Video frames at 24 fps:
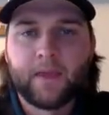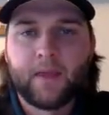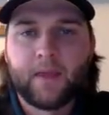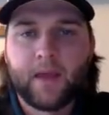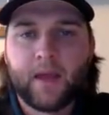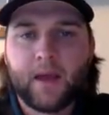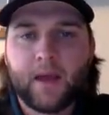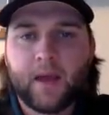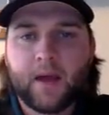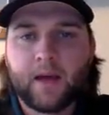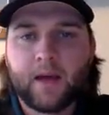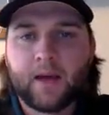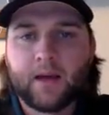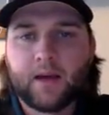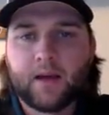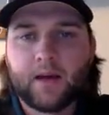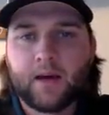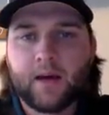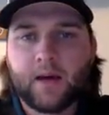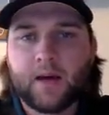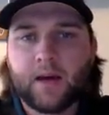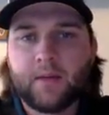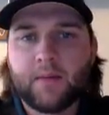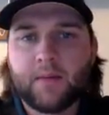And
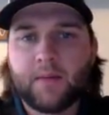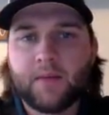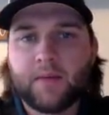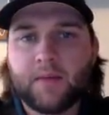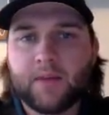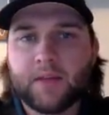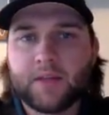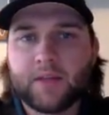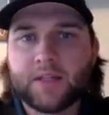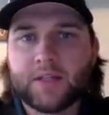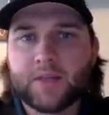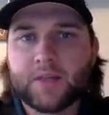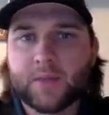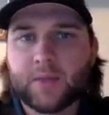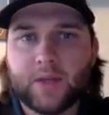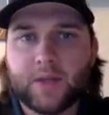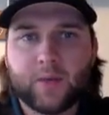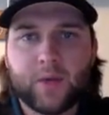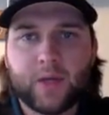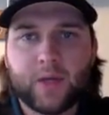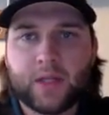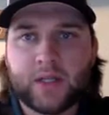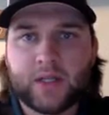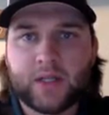this is what the
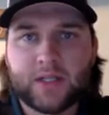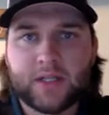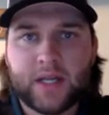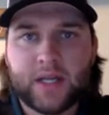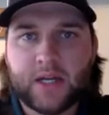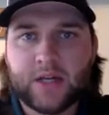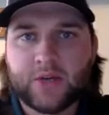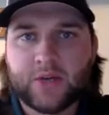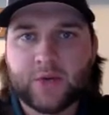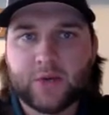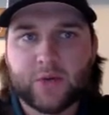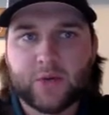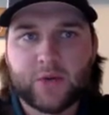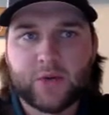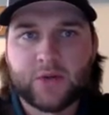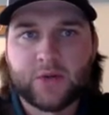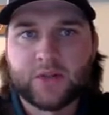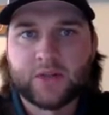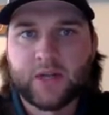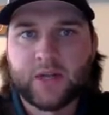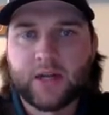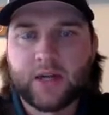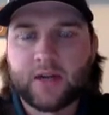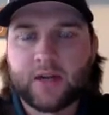weekly schedule
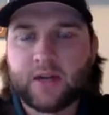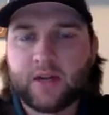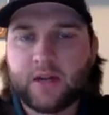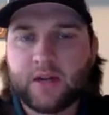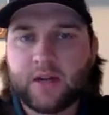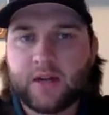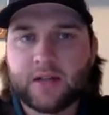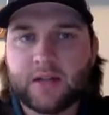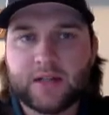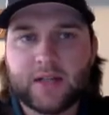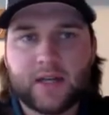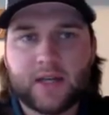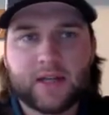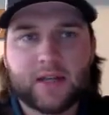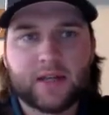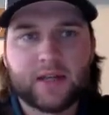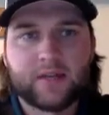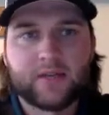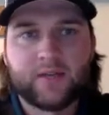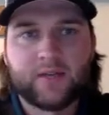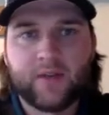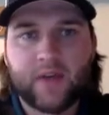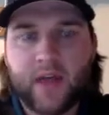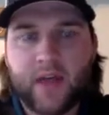looks like. And it's like
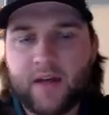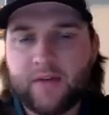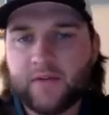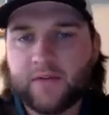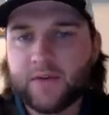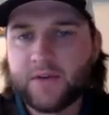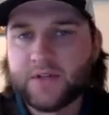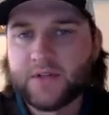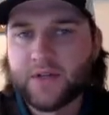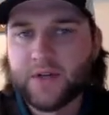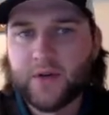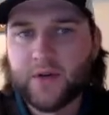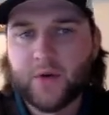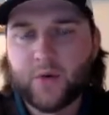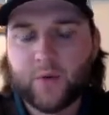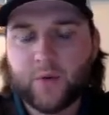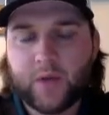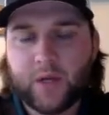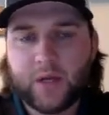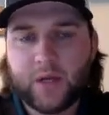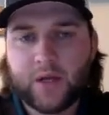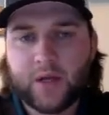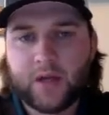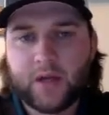this for every single
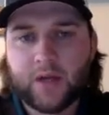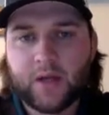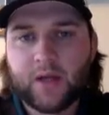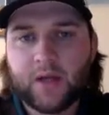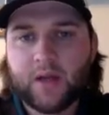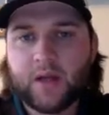week.